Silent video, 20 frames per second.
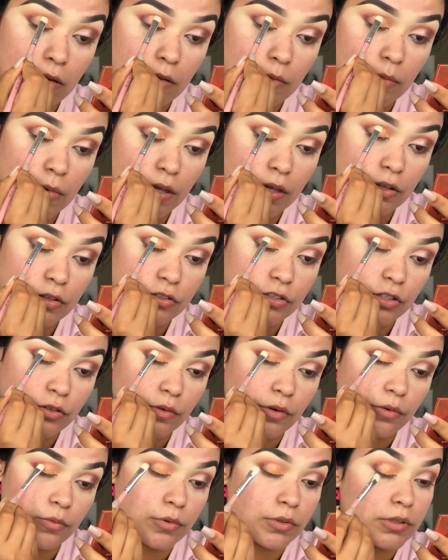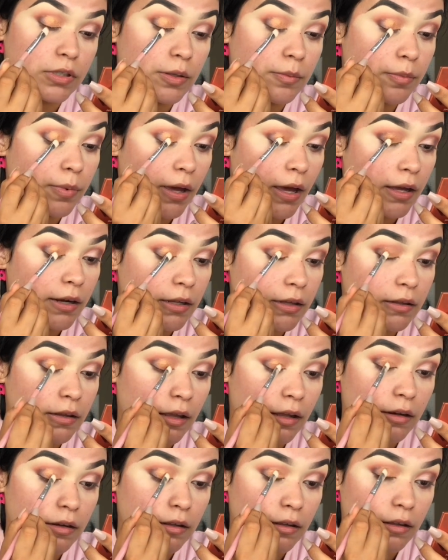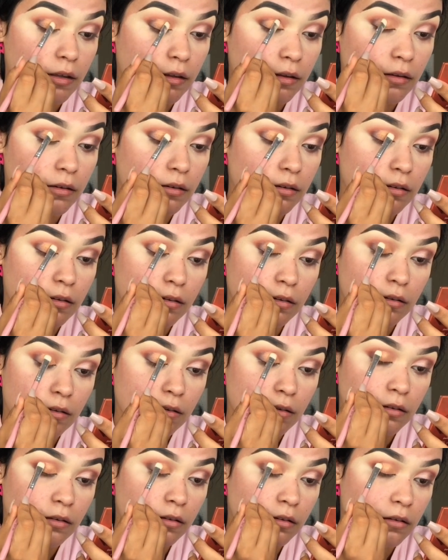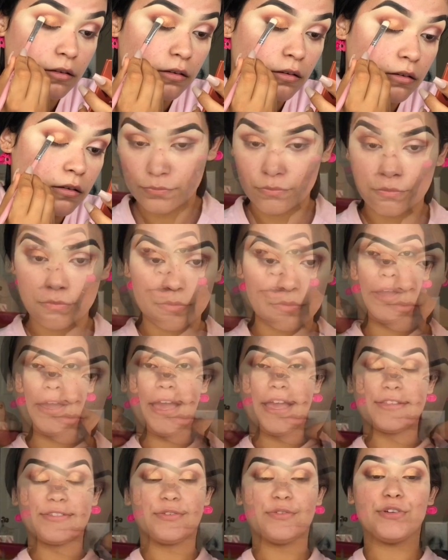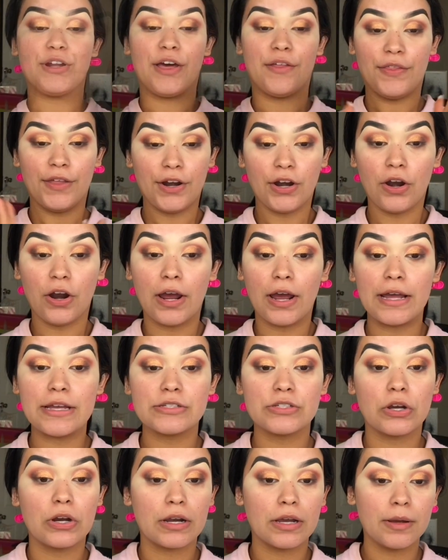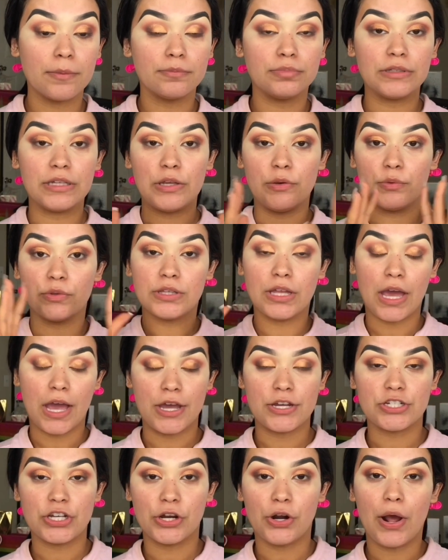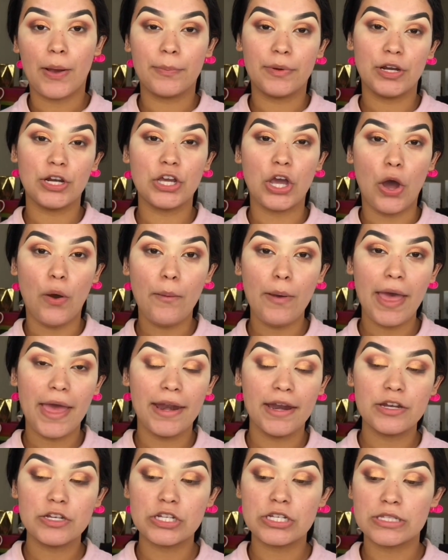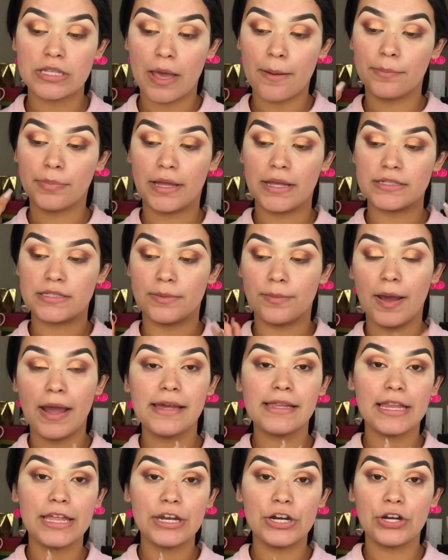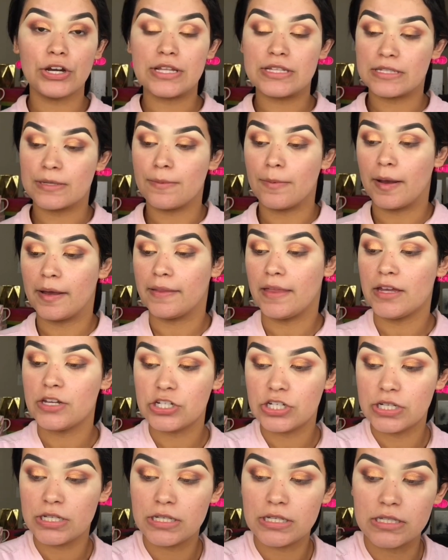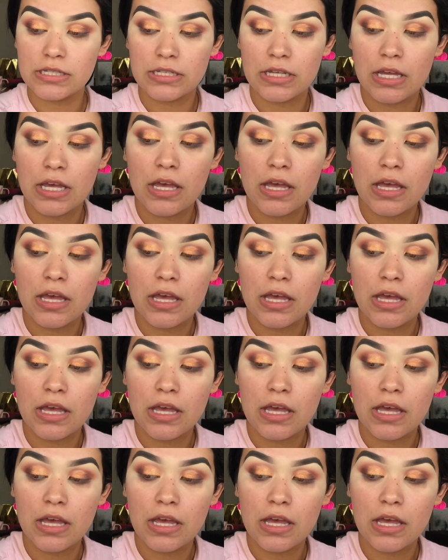Making sure we're really patting that in. Okay guys, so now that our eyes are complete with the eyeshadow, I'm going to go ahead and just apply some eyeliner and some eyelashes.